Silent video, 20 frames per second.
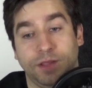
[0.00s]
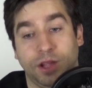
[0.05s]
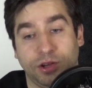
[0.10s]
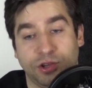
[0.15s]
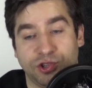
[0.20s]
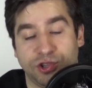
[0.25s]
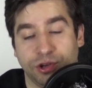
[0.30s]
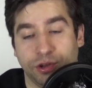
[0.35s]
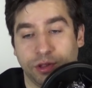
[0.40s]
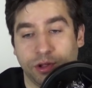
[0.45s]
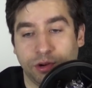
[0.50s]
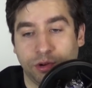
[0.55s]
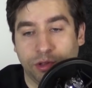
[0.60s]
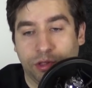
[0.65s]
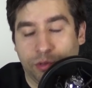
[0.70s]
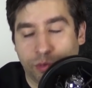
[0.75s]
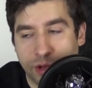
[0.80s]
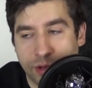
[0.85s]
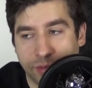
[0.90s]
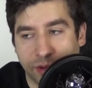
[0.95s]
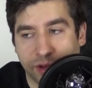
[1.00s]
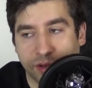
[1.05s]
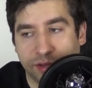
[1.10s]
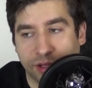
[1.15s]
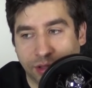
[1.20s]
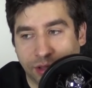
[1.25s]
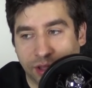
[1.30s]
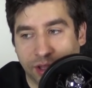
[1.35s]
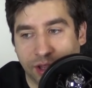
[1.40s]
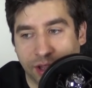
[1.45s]
Not sure, though. 3
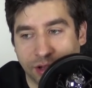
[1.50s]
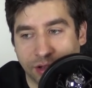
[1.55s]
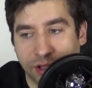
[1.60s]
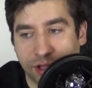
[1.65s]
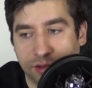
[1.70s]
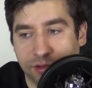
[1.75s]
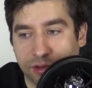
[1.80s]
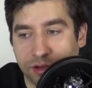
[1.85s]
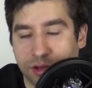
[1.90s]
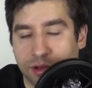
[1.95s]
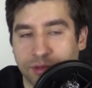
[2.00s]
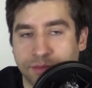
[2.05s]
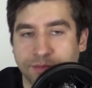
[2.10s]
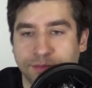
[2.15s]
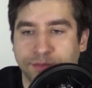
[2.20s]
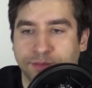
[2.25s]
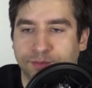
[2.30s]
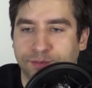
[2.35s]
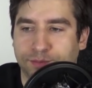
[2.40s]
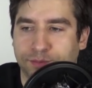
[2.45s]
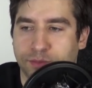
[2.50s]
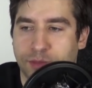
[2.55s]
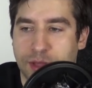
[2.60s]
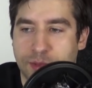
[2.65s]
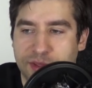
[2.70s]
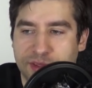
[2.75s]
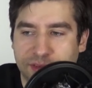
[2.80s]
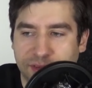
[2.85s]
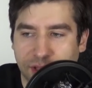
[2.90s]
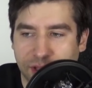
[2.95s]
months, I think, at least.
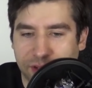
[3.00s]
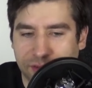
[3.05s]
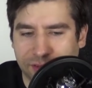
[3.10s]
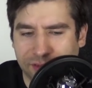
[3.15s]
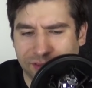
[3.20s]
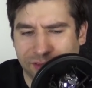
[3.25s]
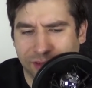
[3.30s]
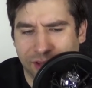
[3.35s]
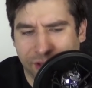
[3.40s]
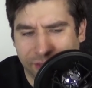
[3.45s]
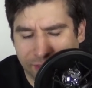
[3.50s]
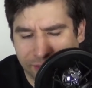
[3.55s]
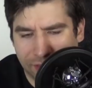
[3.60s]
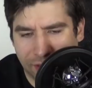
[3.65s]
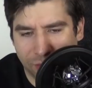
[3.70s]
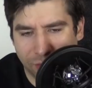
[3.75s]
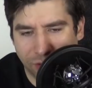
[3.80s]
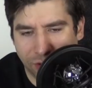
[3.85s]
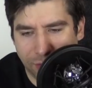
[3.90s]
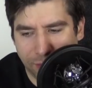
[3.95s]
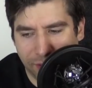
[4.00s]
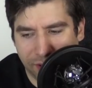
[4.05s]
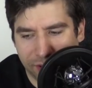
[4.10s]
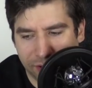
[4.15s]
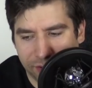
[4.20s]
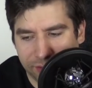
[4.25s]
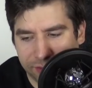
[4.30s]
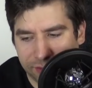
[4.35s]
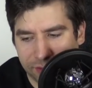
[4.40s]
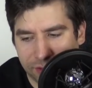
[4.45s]
Maybe 6. Not that that really
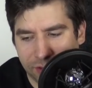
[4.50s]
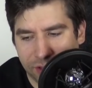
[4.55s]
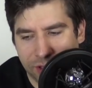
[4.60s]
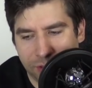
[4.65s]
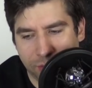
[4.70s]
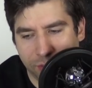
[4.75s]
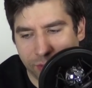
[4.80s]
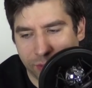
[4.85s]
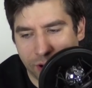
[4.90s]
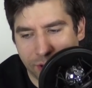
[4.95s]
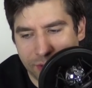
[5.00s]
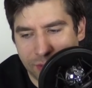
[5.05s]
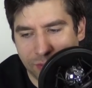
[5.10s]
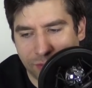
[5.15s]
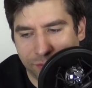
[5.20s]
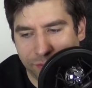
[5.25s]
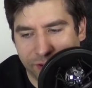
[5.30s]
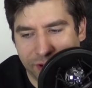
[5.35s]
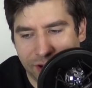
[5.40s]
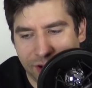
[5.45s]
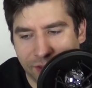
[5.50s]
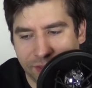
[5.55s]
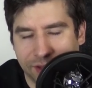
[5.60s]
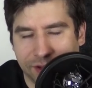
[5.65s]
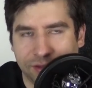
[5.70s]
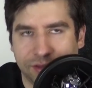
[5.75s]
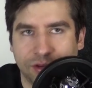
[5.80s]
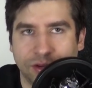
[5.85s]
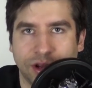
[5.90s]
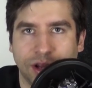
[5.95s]
matters. He probably wouldn't fight again
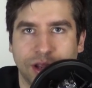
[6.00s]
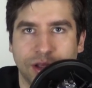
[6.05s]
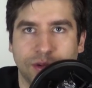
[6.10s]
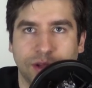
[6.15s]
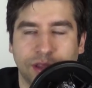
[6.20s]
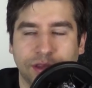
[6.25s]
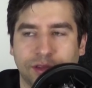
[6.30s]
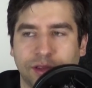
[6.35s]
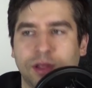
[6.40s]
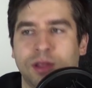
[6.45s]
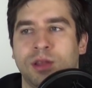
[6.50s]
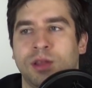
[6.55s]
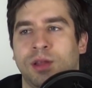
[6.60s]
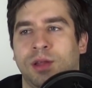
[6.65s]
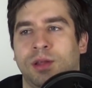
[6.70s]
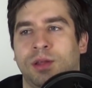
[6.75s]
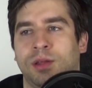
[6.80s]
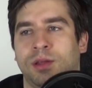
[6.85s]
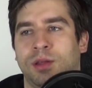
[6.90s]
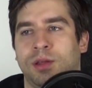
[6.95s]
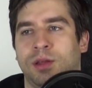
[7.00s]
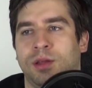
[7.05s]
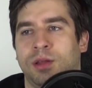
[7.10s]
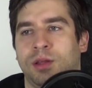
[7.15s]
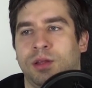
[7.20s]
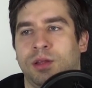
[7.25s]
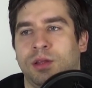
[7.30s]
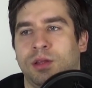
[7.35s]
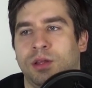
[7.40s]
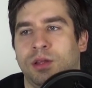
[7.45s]
that soon anyways.
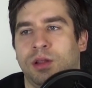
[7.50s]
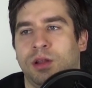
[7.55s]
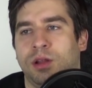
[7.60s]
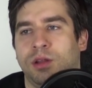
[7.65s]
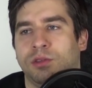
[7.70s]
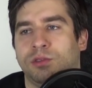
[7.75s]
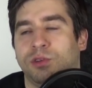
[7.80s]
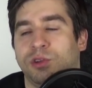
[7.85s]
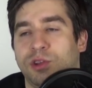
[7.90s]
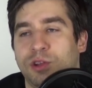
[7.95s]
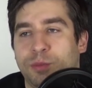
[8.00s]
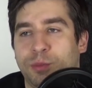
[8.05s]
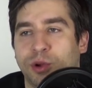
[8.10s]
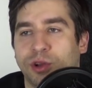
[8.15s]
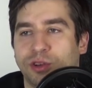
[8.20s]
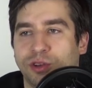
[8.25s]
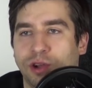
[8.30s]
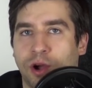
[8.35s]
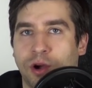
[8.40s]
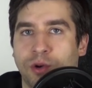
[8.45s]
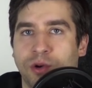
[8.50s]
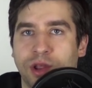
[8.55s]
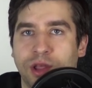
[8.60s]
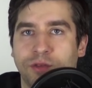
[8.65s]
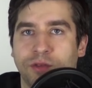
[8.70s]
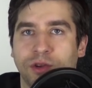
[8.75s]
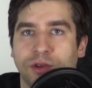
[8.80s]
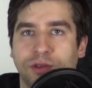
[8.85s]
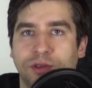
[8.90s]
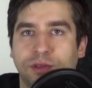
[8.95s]
So do you put
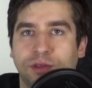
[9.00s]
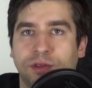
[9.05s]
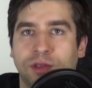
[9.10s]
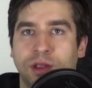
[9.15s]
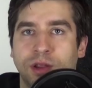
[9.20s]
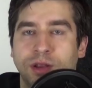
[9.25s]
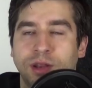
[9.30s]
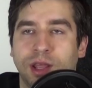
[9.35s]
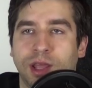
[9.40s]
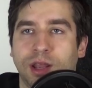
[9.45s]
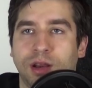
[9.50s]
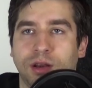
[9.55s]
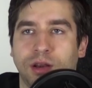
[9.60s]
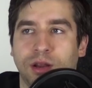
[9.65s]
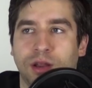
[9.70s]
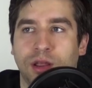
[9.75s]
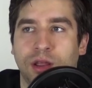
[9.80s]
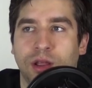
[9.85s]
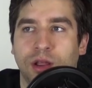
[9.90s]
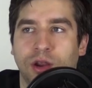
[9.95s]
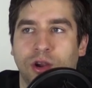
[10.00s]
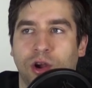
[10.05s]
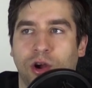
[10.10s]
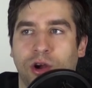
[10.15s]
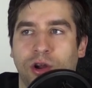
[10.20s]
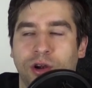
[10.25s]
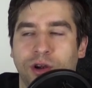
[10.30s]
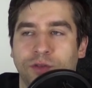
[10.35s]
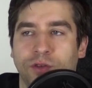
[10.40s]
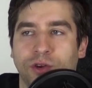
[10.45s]
Tony versus Nate,
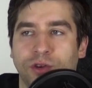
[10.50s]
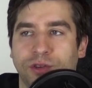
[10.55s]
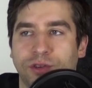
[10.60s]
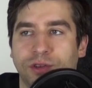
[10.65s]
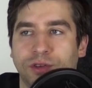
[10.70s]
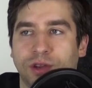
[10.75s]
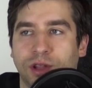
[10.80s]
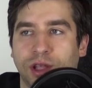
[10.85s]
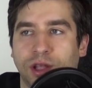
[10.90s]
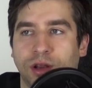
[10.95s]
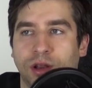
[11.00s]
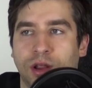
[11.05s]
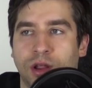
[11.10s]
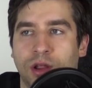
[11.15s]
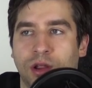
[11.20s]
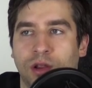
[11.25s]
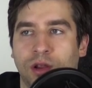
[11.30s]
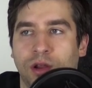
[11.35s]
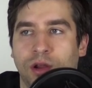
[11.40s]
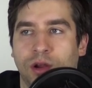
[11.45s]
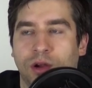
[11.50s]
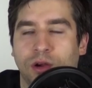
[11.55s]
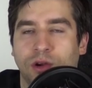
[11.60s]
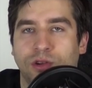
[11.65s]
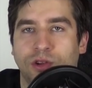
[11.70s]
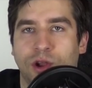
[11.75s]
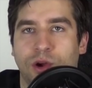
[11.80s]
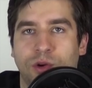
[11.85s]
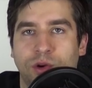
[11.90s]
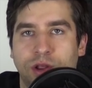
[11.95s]
Conor versus Nate,
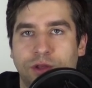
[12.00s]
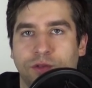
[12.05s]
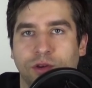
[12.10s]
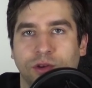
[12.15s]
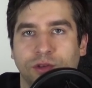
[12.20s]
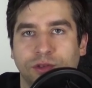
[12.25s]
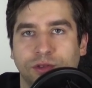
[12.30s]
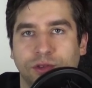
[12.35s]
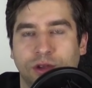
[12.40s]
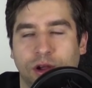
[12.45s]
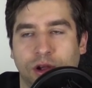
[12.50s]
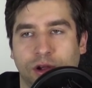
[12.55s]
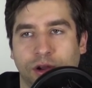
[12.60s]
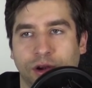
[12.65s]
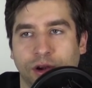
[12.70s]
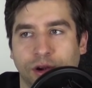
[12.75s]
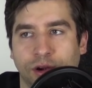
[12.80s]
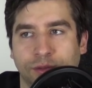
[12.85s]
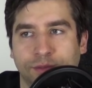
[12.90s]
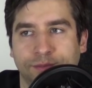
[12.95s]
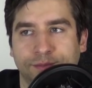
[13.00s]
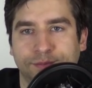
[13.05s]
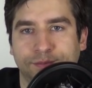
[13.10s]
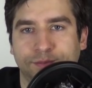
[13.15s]
or Tony versus Conor?